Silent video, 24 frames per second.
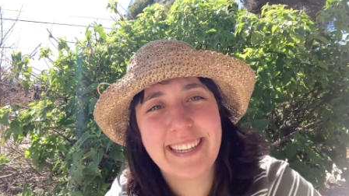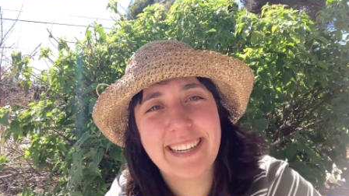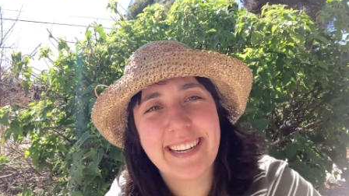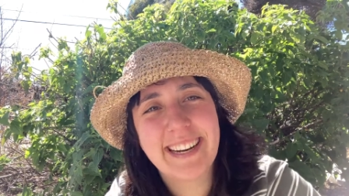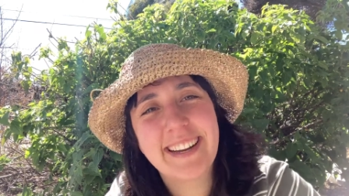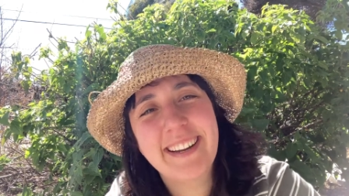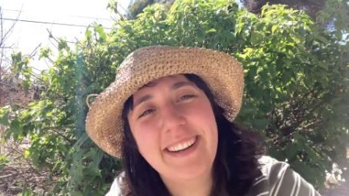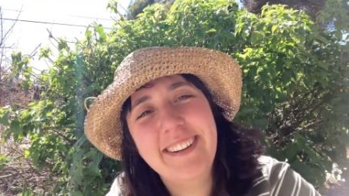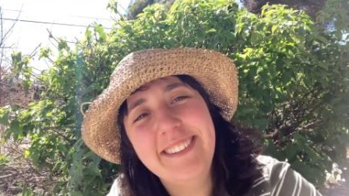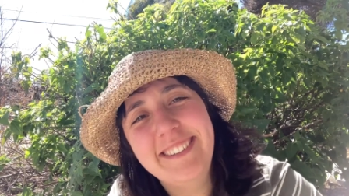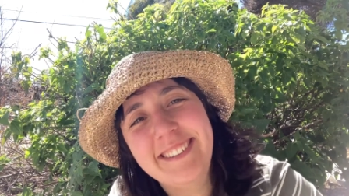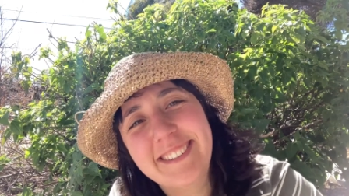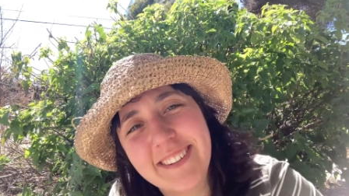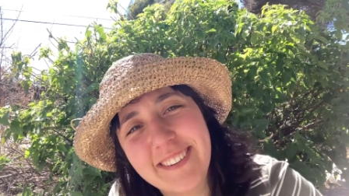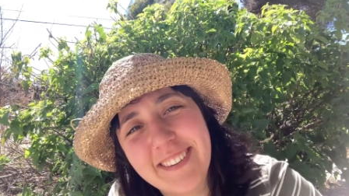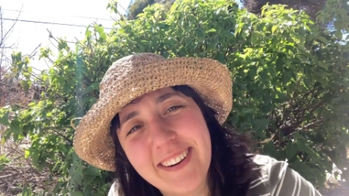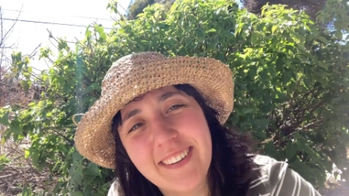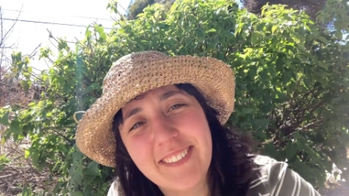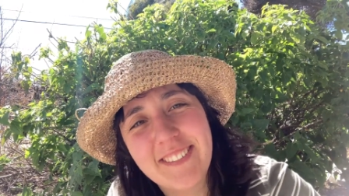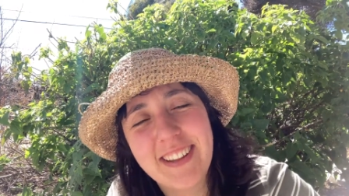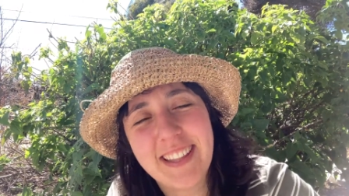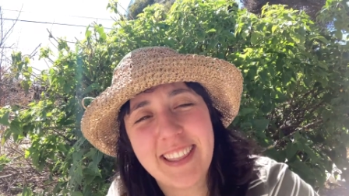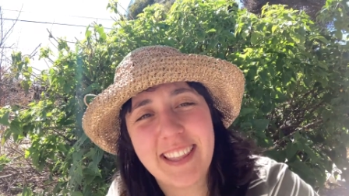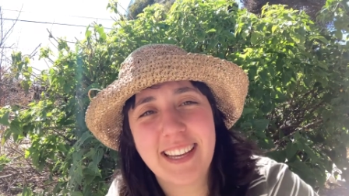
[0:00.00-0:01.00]
Now you don't
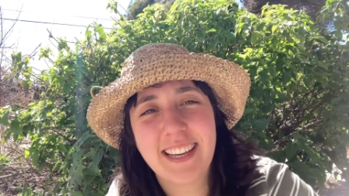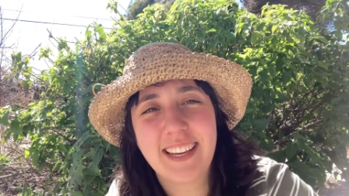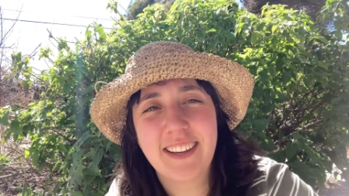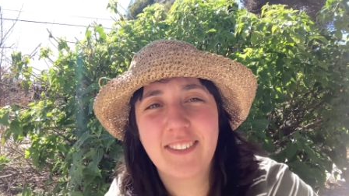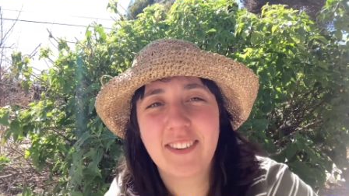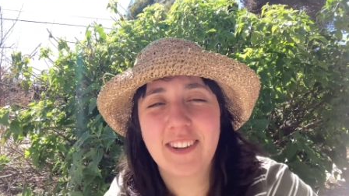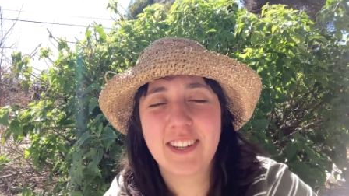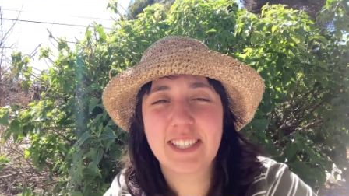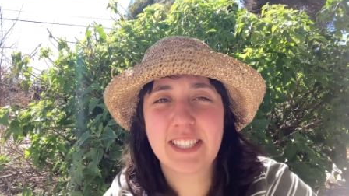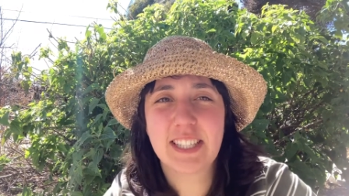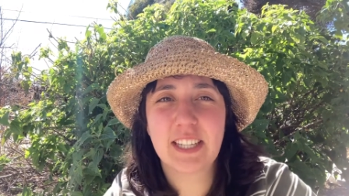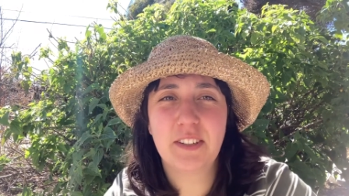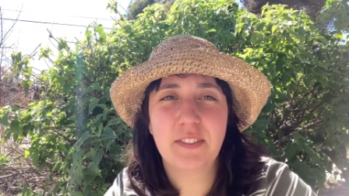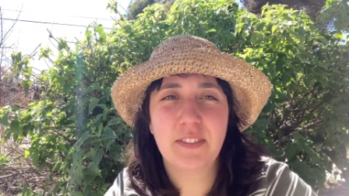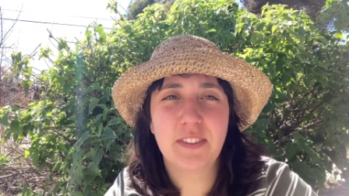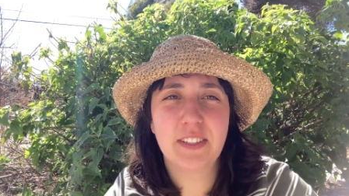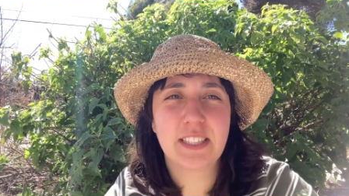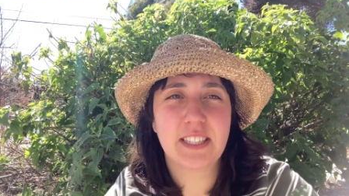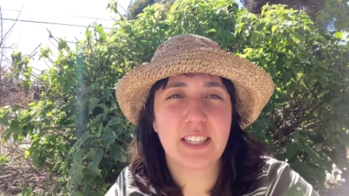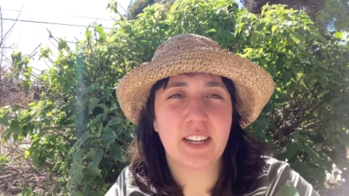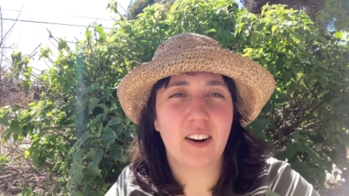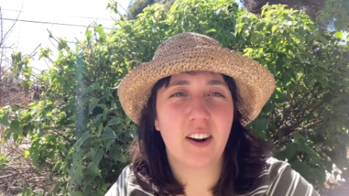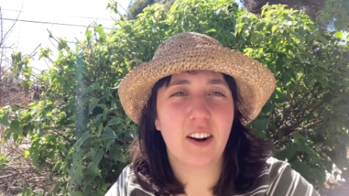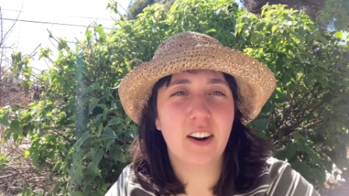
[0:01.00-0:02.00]
have to think of yourself
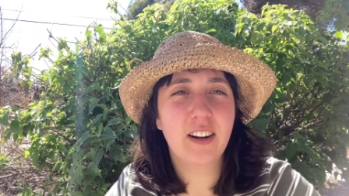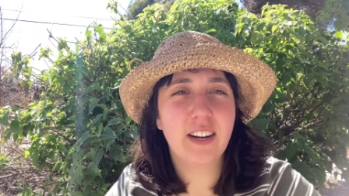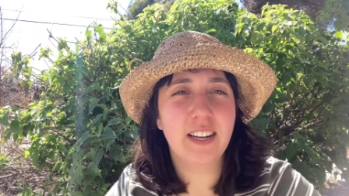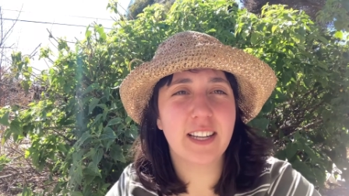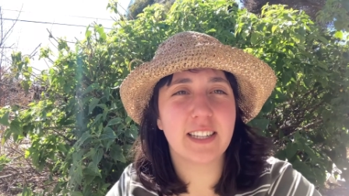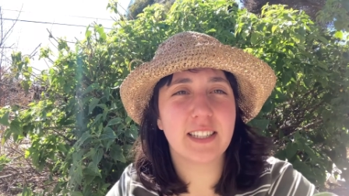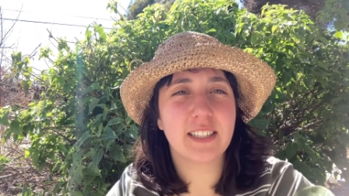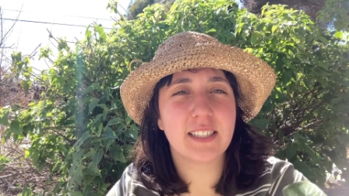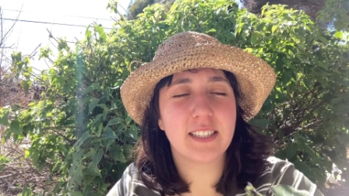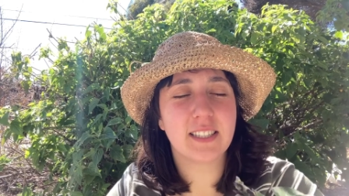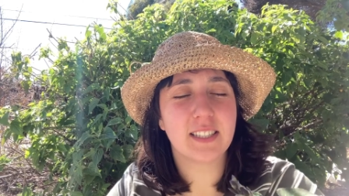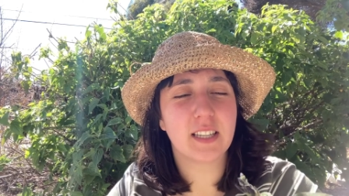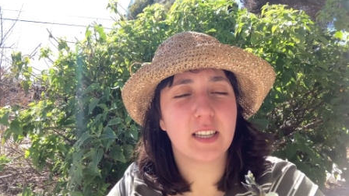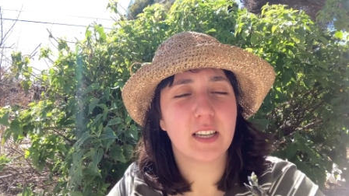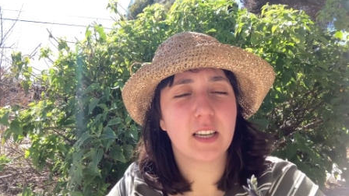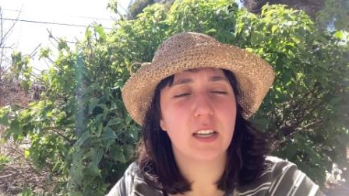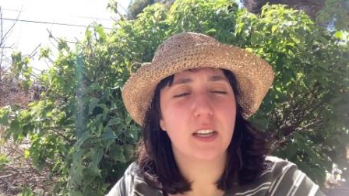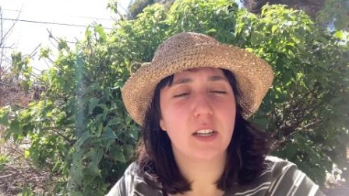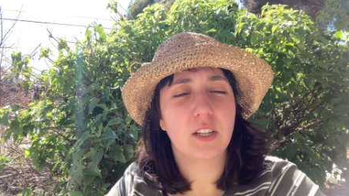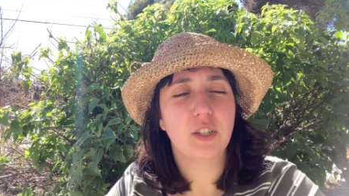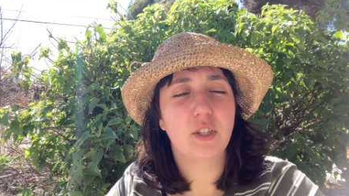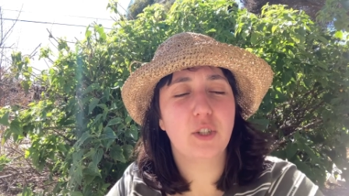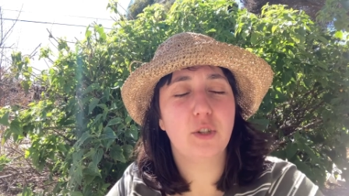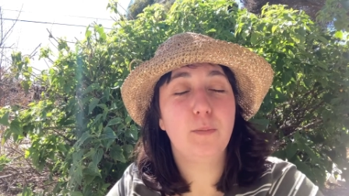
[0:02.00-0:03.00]
as an artist
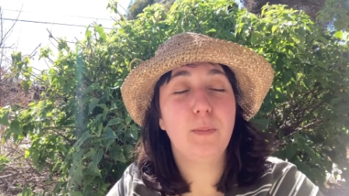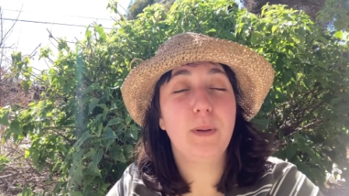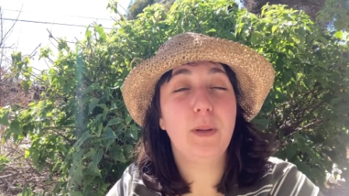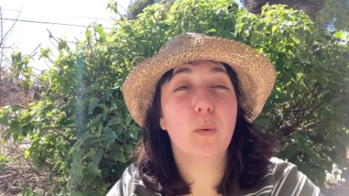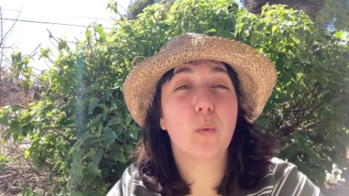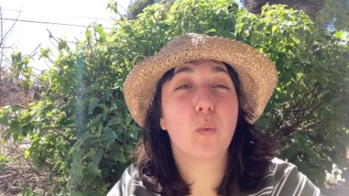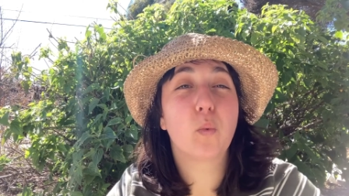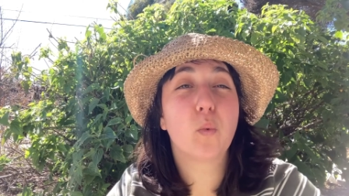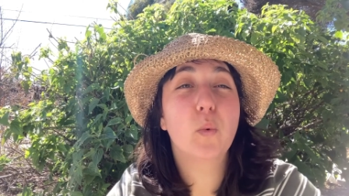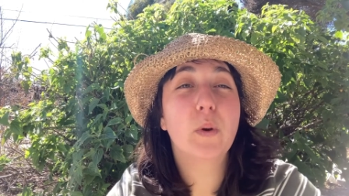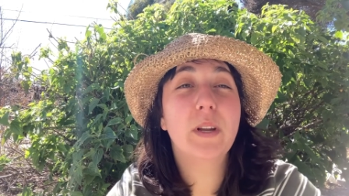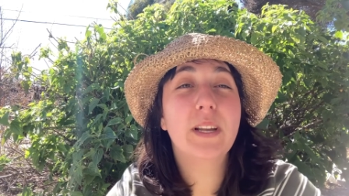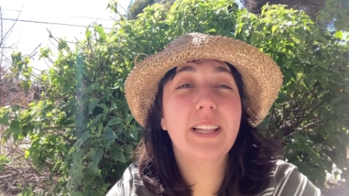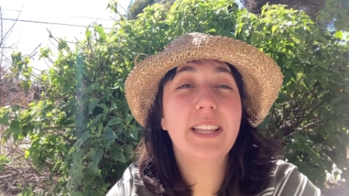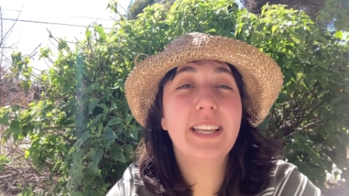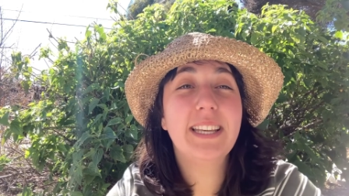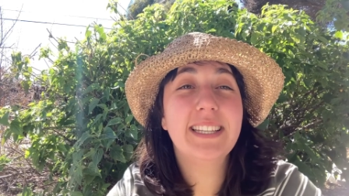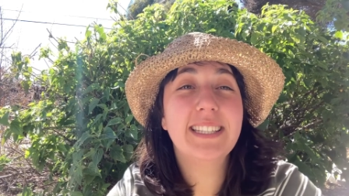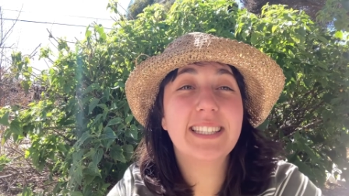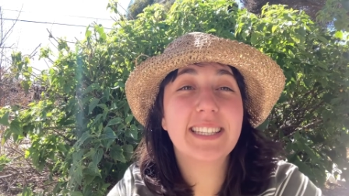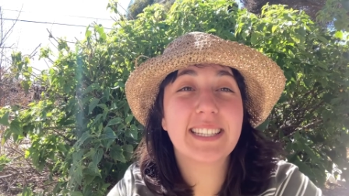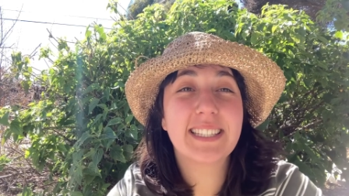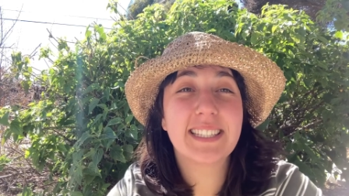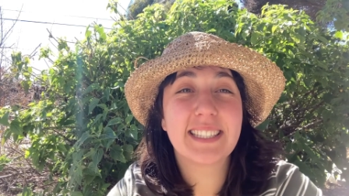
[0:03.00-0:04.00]
to be
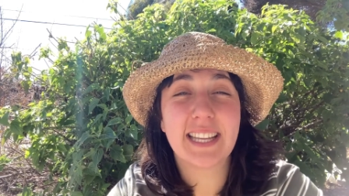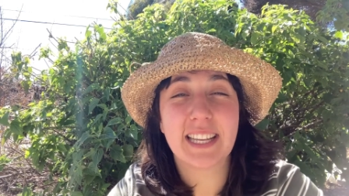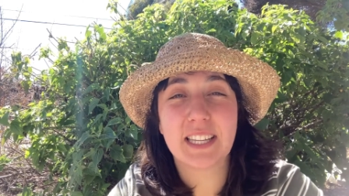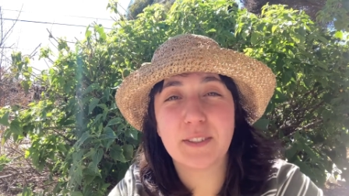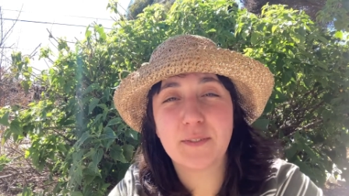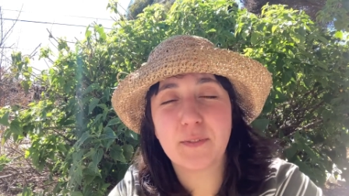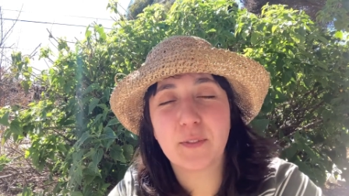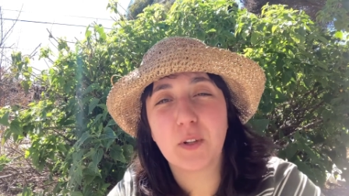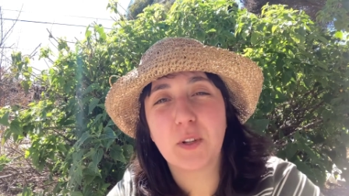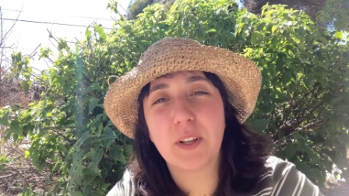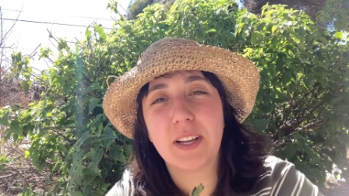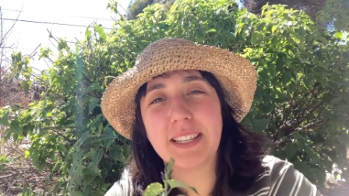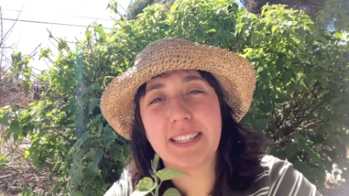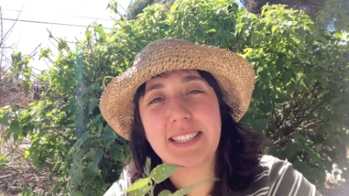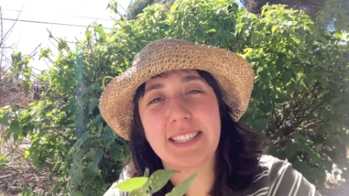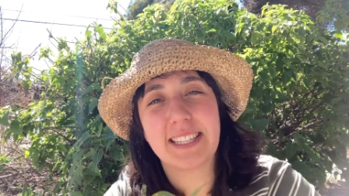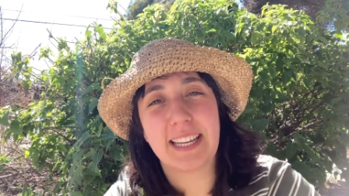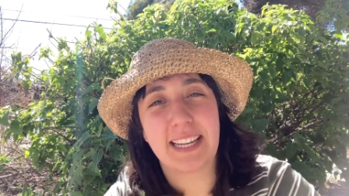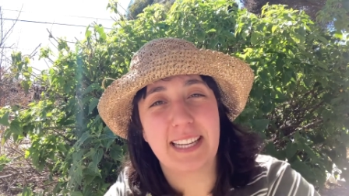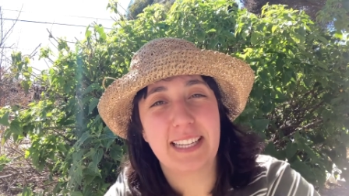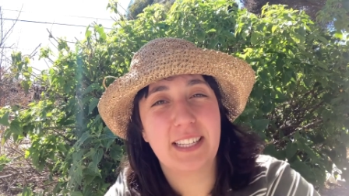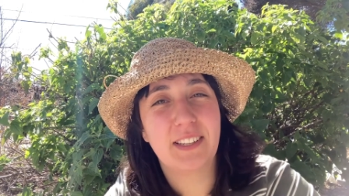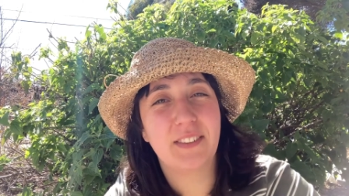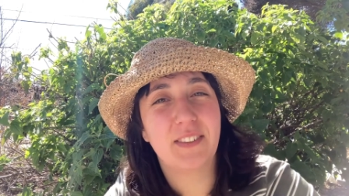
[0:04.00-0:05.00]
really successful at
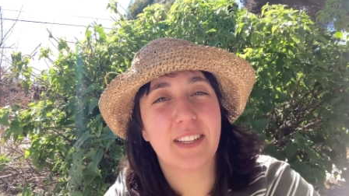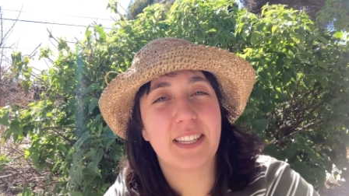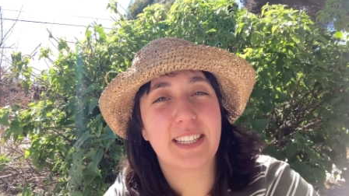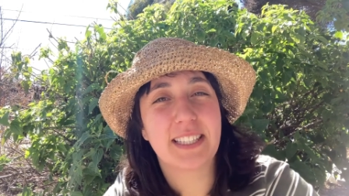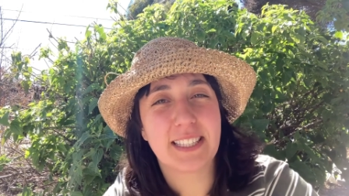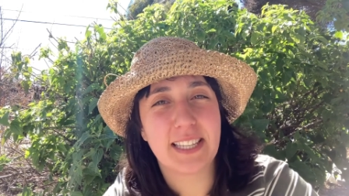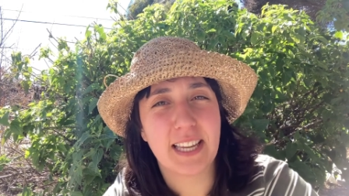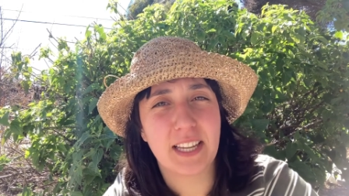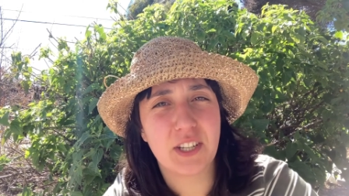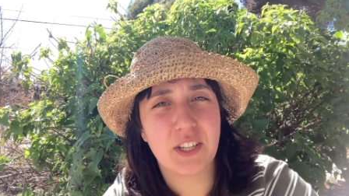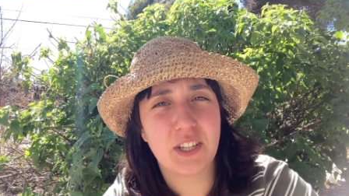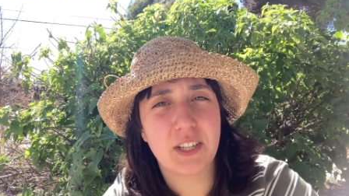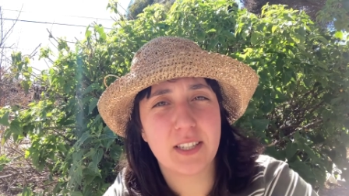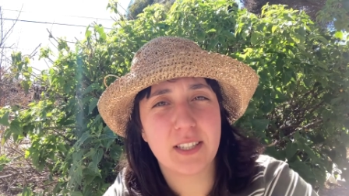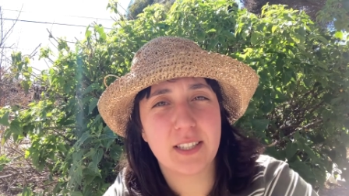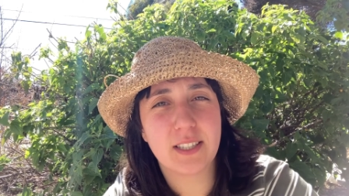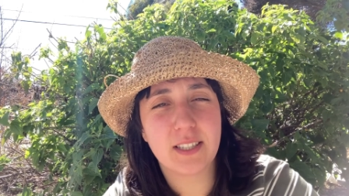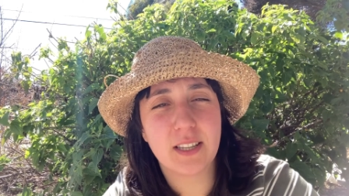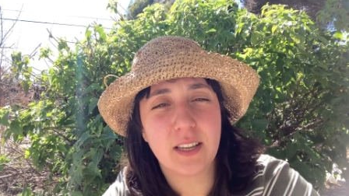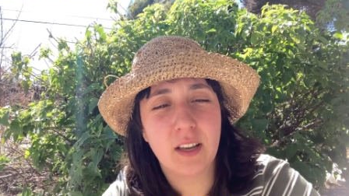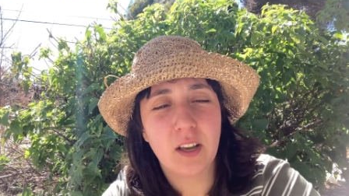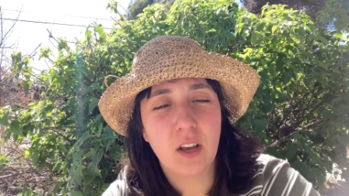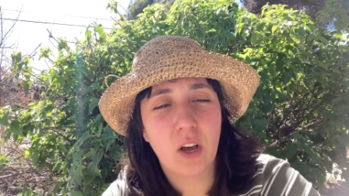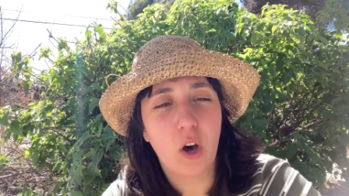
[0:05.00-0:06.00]
scientific
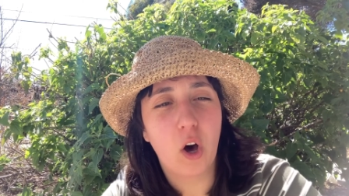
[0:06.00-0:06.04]
sketches.